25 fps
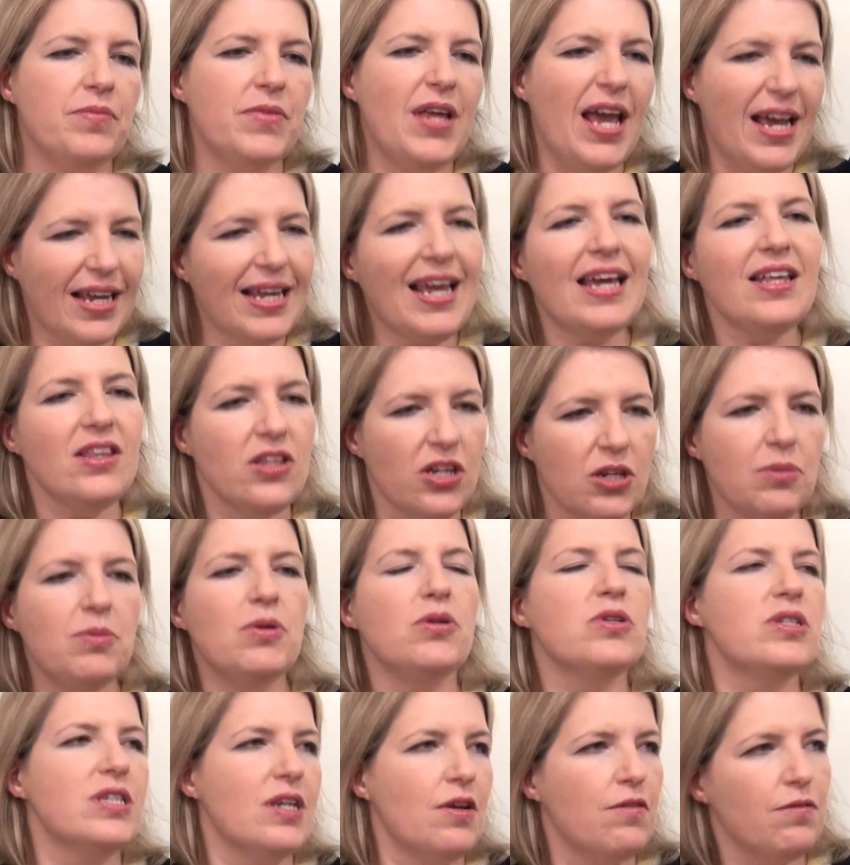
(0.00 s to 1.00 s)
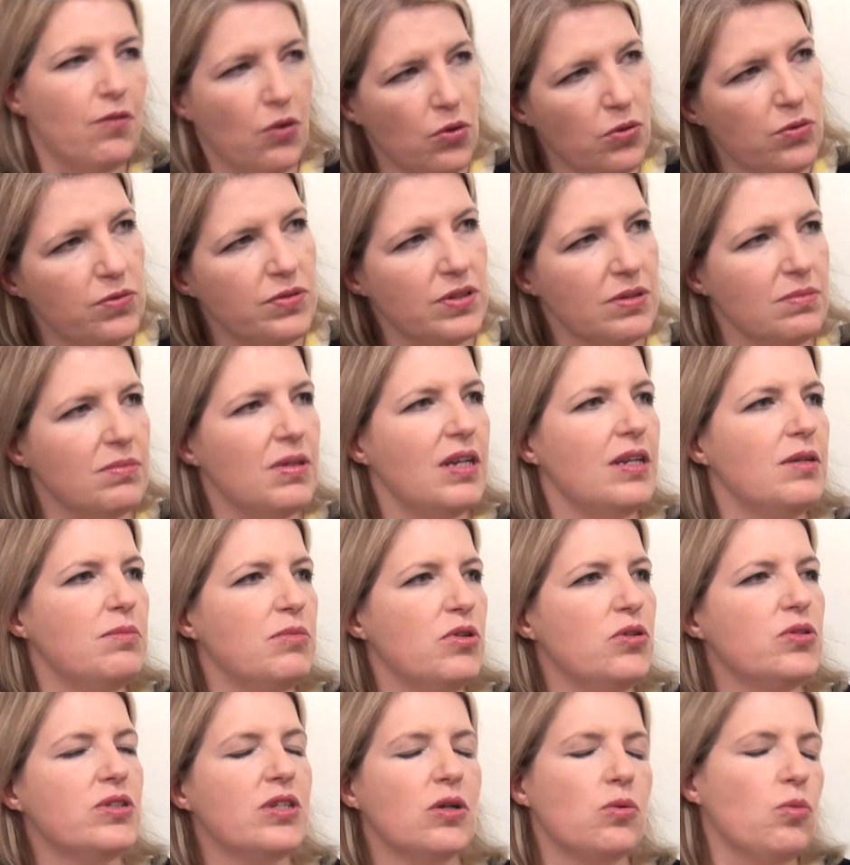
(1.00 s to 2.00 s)
yeah get the community involved in, in
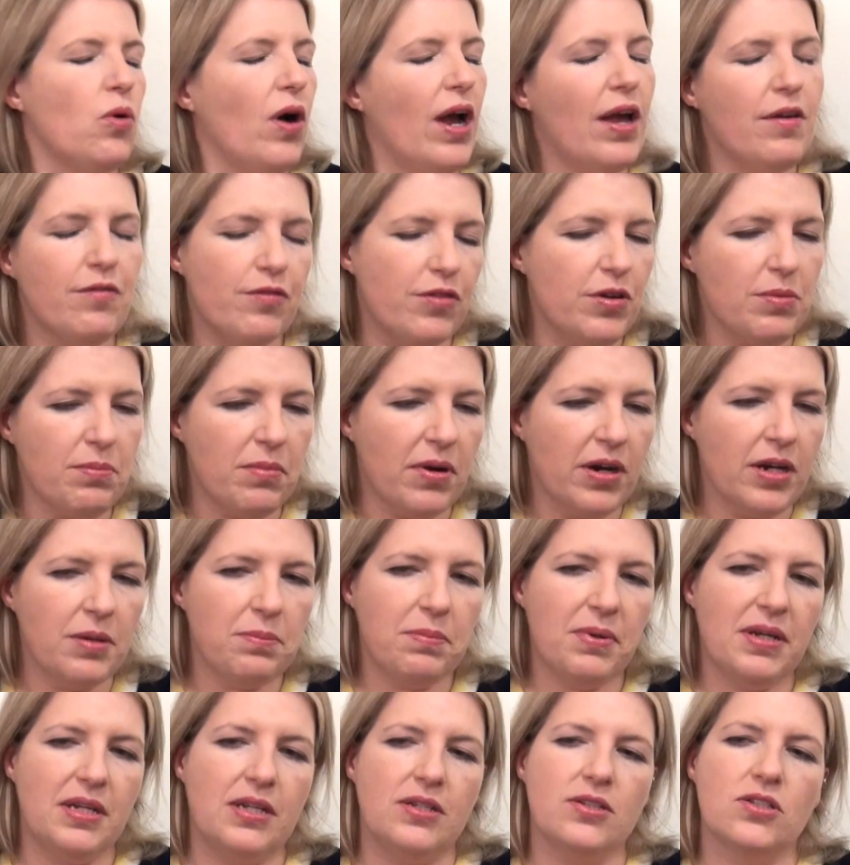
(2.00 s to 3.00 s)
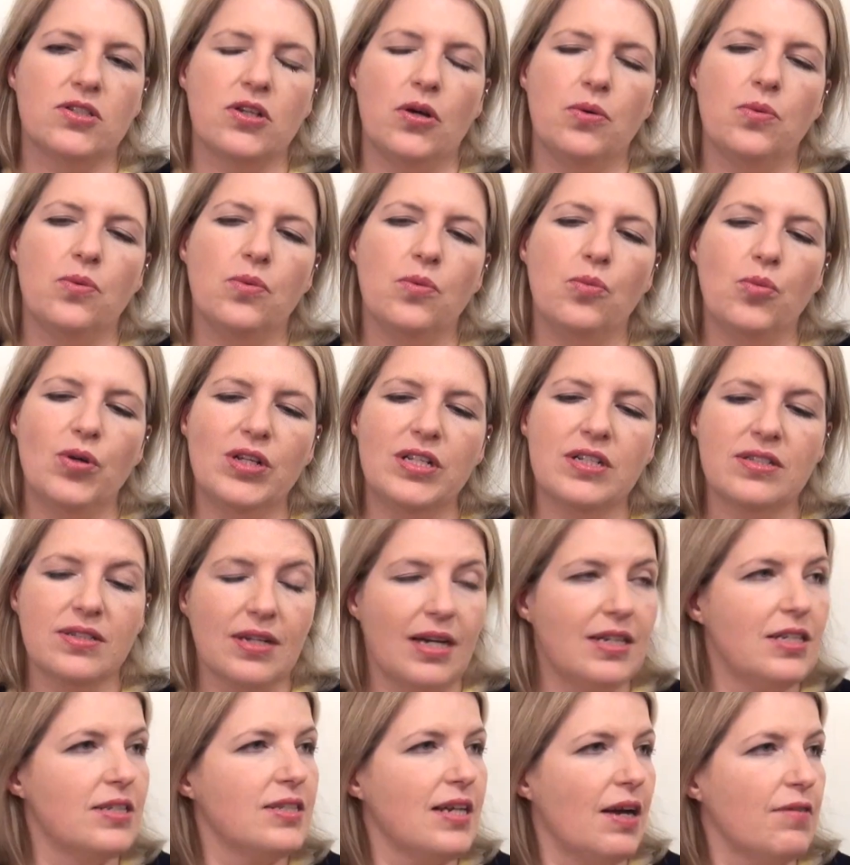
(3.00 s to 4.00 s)
music whatever it might be so we
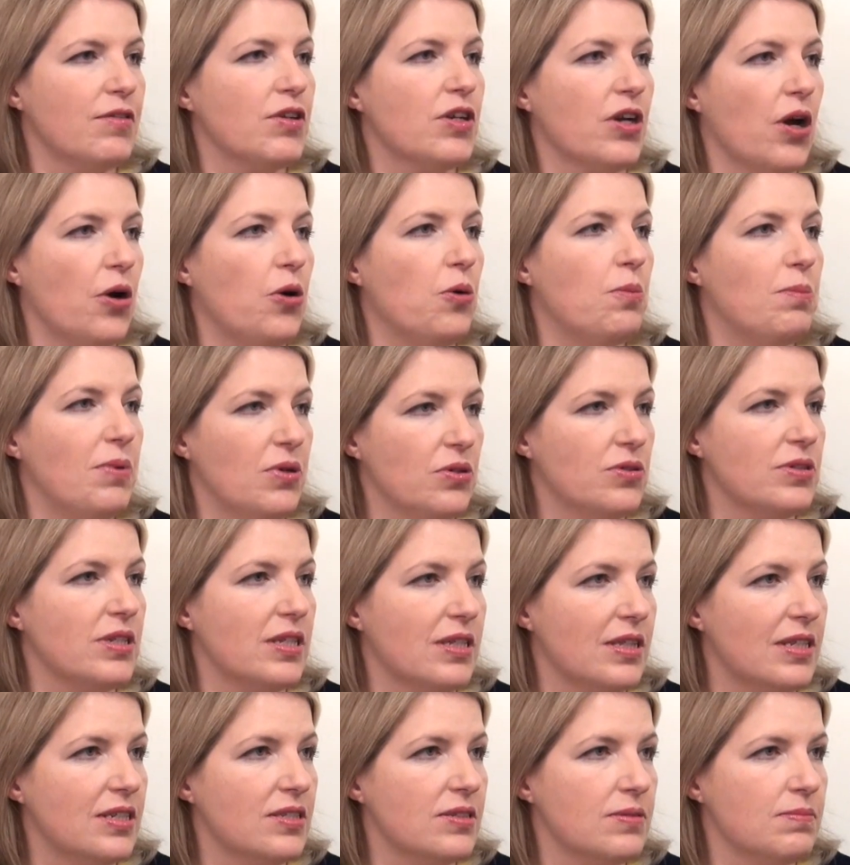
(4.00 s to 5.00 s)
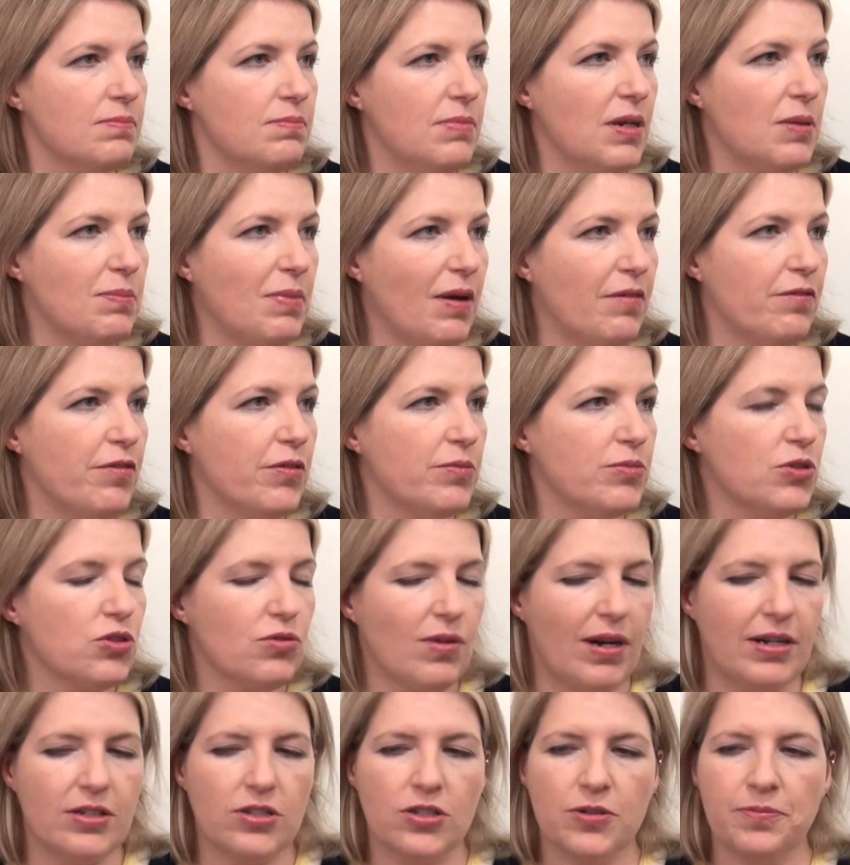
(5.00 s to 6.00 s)
decided to have a go building this big band from
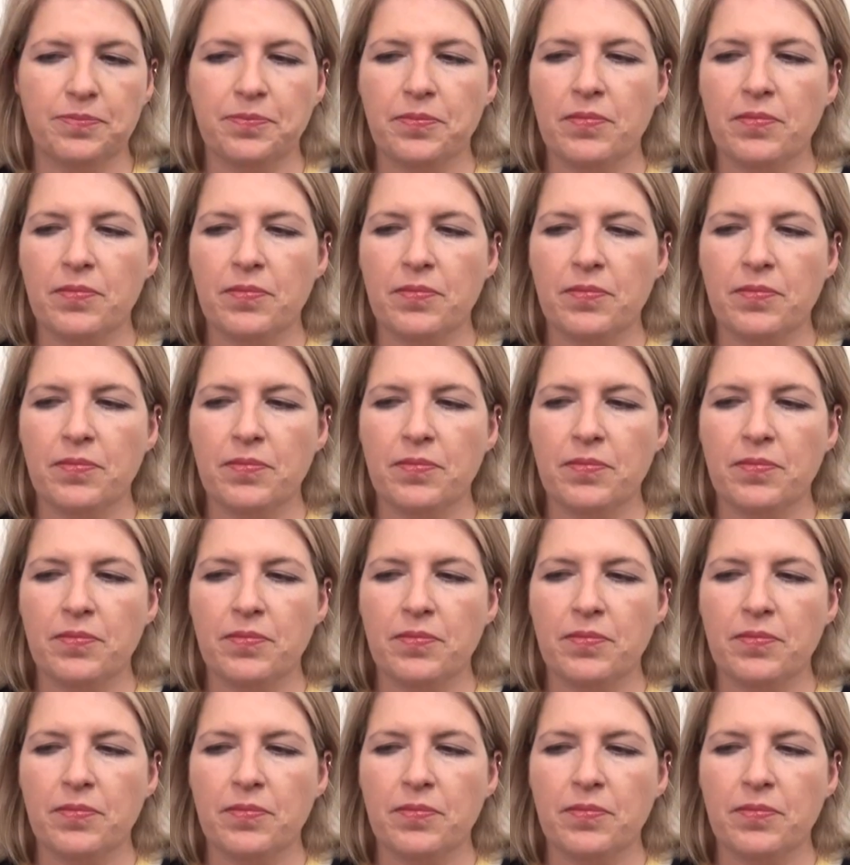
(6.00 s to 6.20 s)
scratch